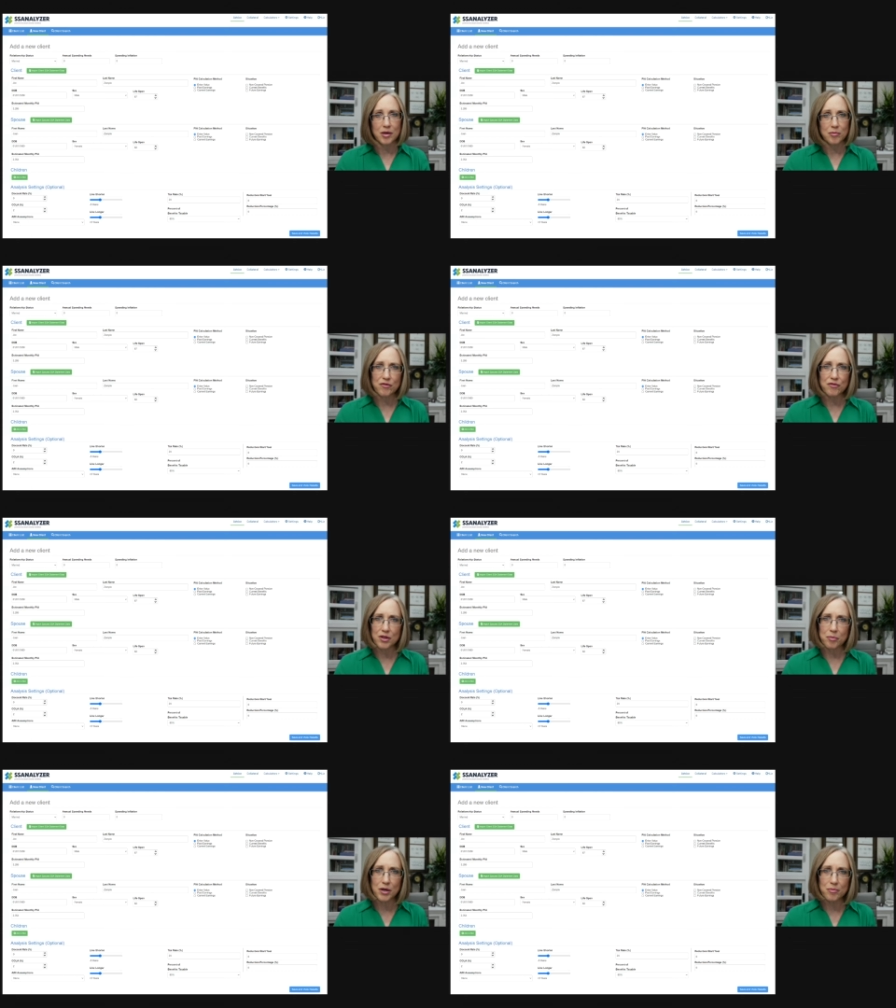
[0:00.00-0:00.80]
But for
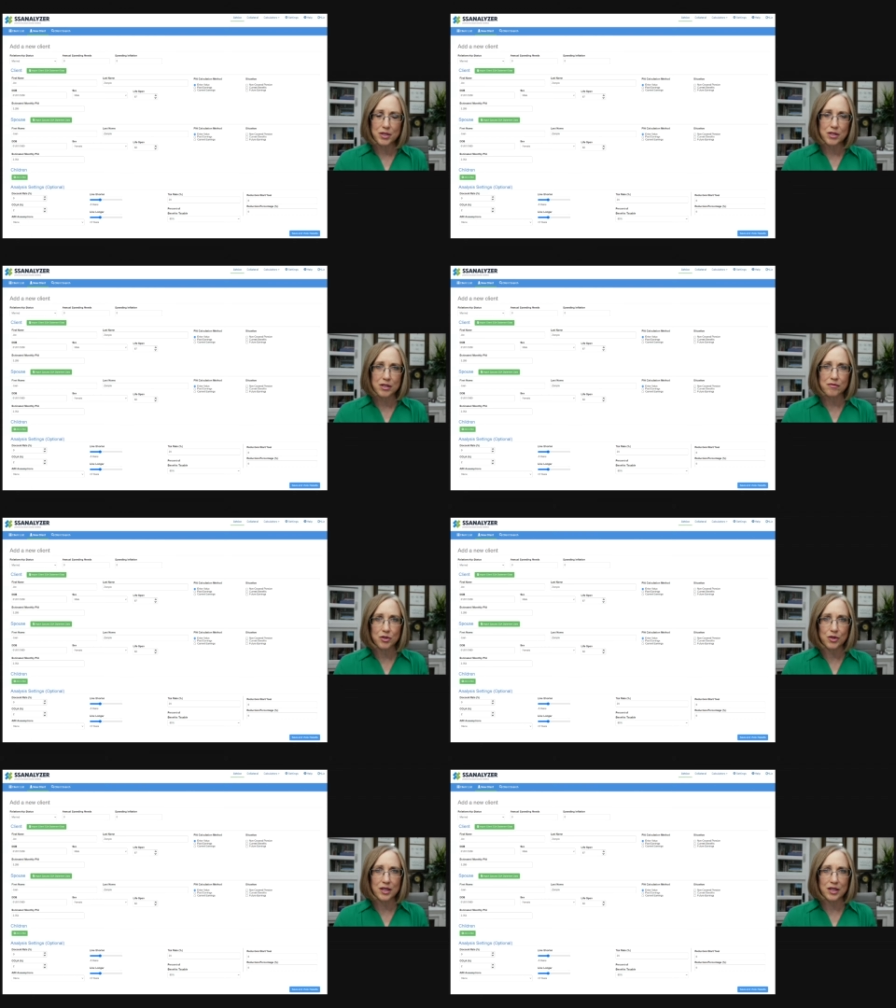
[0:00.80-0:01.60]
the purposes of
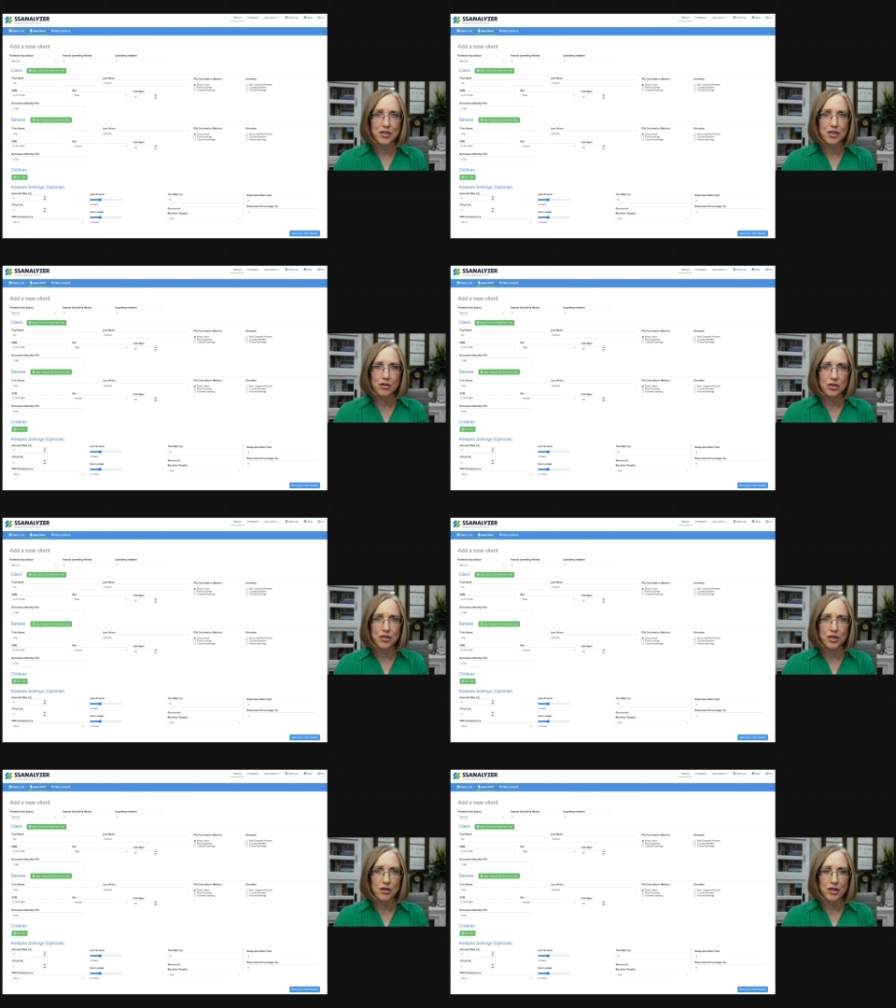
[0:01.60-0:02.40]
doing this Social
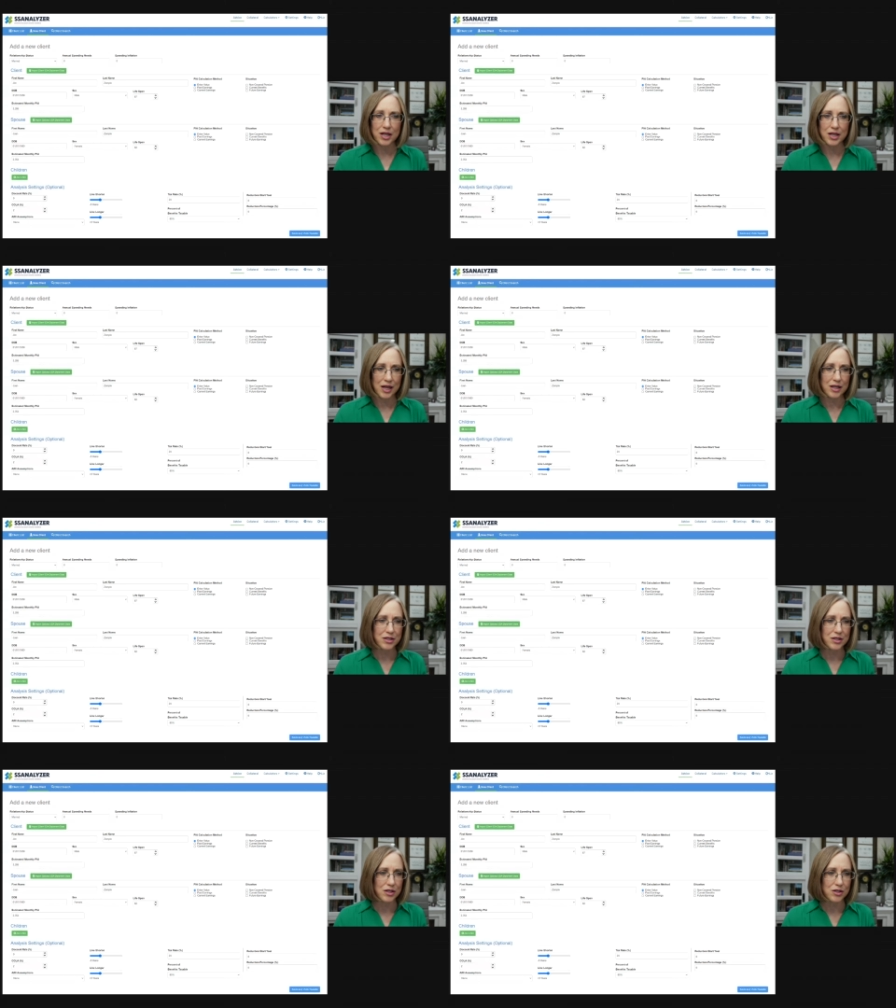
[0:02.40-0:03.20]
Security
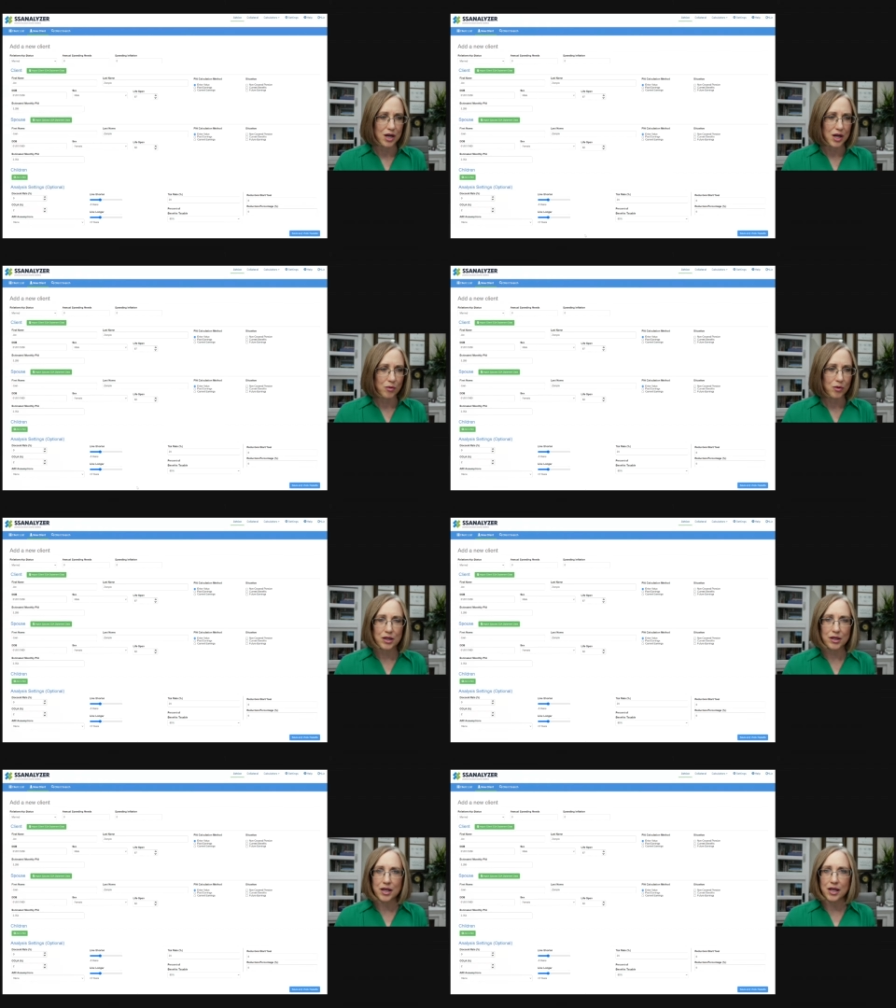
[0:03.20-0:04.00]
analysis, we'll
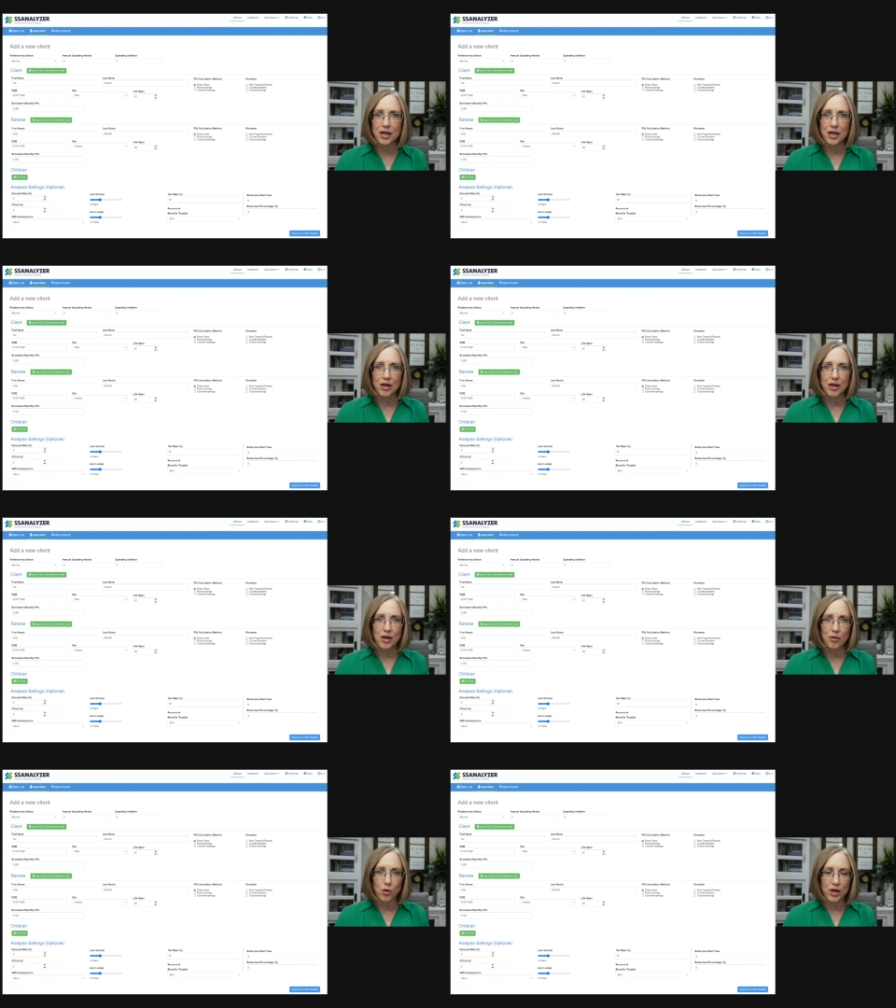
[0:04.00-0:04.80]
look at
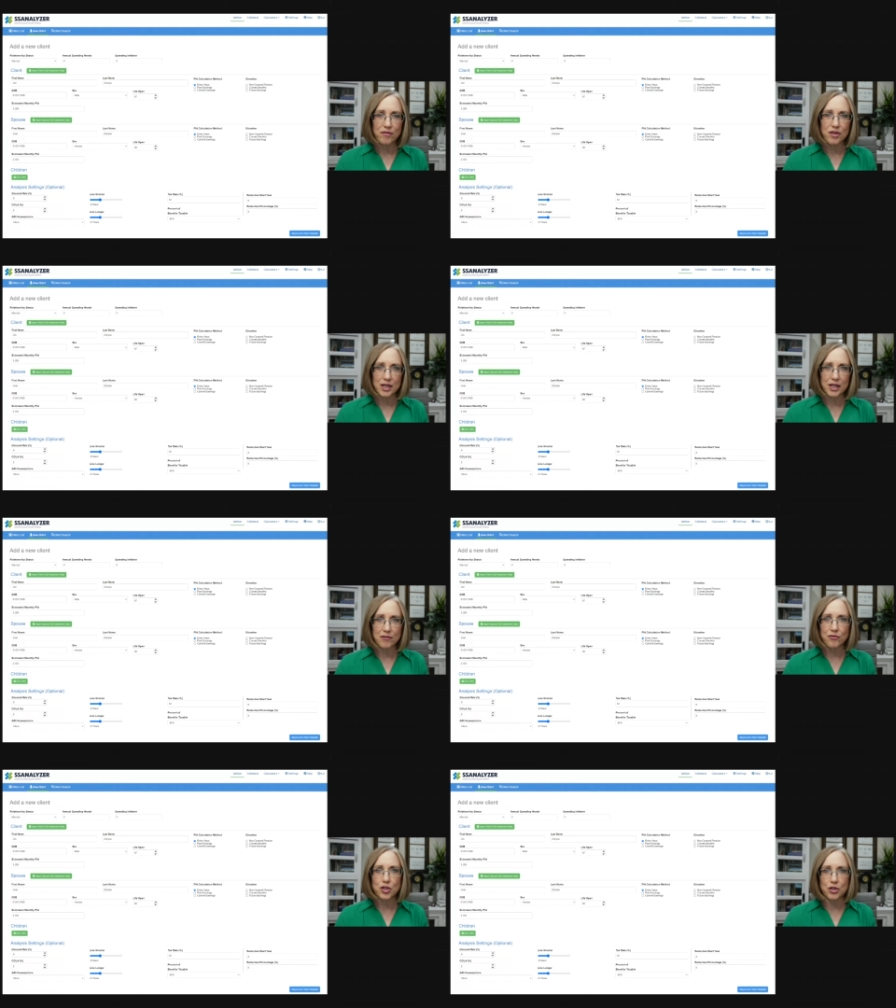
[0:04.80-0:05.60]
what if they
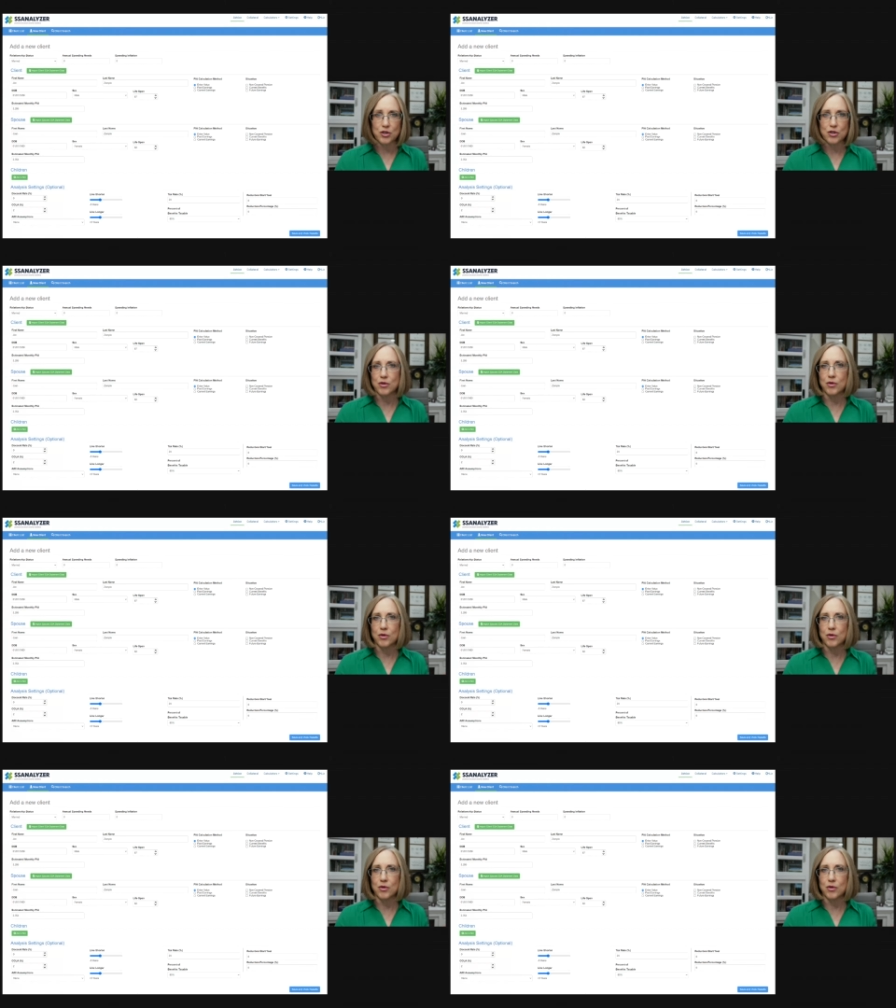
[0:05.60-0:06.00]
lived to